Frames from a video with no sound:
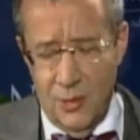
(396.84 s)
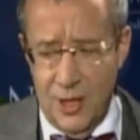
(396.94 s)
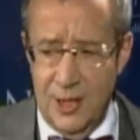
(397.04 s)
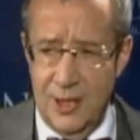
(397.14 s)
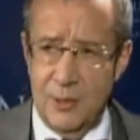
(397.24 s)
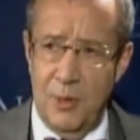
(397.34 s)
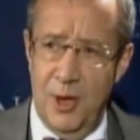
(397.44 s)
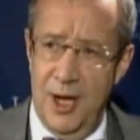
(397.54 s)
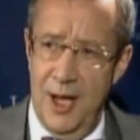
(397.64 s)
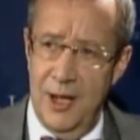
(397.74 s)
wanted to just
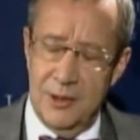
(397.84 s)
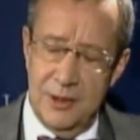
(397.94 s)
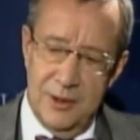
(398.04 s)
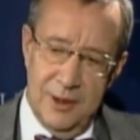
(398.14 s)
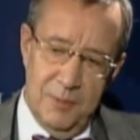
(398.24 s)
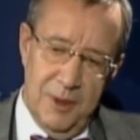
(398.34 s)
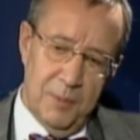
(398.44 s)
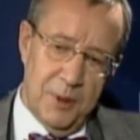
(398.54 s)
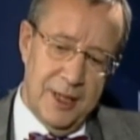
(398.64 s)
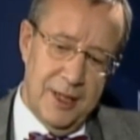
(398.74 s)
point out to the
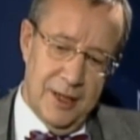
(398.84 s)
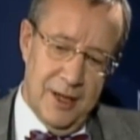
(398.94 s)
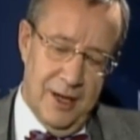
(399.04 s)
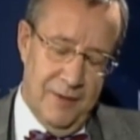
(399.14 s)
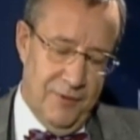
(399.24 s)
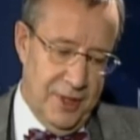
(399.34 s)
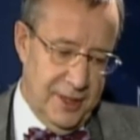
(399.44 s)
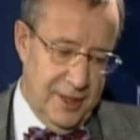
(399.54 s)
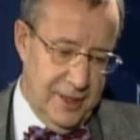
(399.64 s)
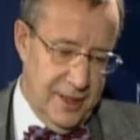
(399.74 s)
people in the
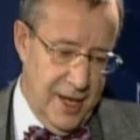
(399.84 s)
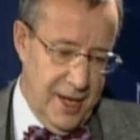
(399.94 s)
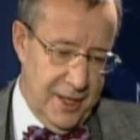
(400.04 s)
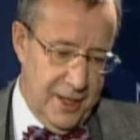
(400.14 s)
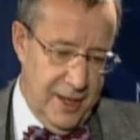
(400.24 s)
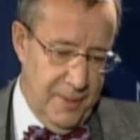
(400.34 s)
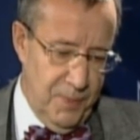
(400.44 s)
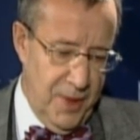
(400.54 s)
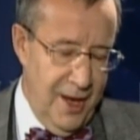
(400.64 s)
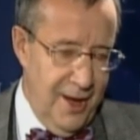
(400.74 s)
conference is that
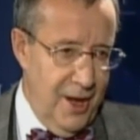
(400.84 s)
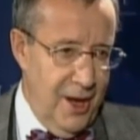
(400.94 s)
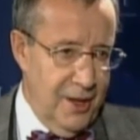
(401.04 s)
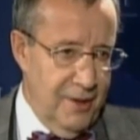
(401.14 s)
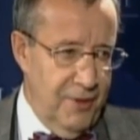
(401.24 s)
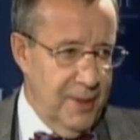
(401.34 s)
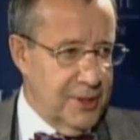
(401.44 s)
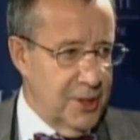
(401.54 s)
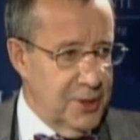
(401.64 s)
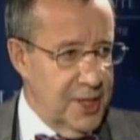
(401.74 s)
the freedom of
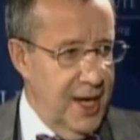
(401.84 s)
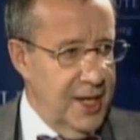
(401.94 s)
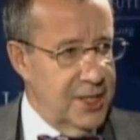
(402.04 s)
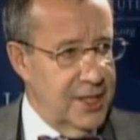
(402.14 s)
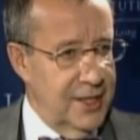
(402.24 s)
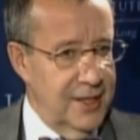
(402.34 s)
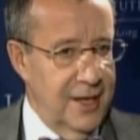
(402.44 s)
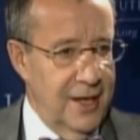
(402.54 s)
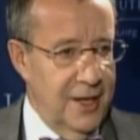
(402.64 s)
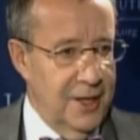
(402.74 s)
association
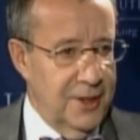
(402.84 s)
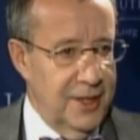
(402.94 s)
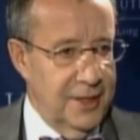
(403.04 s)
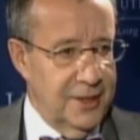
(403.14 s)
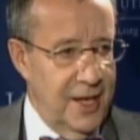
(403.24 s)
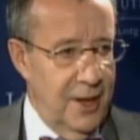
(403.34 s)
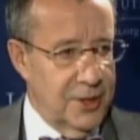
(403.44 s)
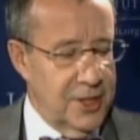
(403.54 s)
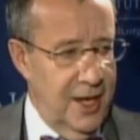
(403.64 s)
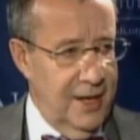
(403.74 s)

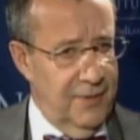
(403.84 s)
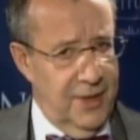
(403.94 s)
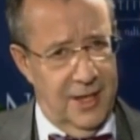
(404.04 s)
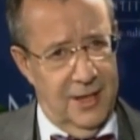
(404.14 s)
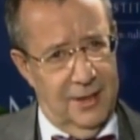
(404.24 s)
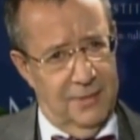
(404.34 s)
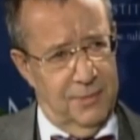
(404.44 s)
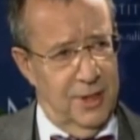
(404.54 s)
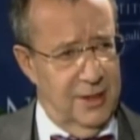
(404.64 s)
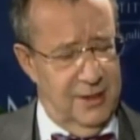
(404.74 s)
sounds kind of like kind
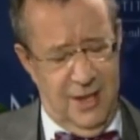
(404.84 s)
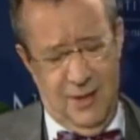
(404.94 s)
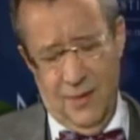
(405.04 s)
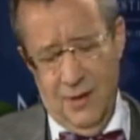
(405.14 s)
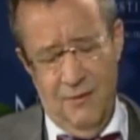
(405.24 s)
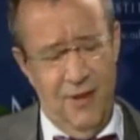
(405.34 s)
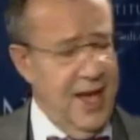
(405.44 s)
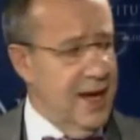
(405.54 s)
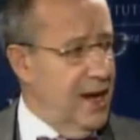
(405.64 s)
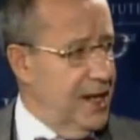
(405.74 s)
of a
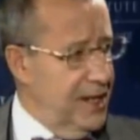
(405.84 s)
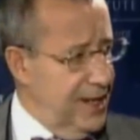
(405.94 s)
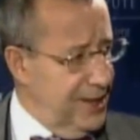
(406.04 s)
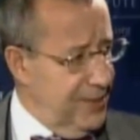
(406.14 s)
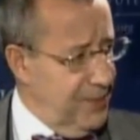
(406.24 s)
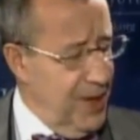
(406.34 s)
vague idea,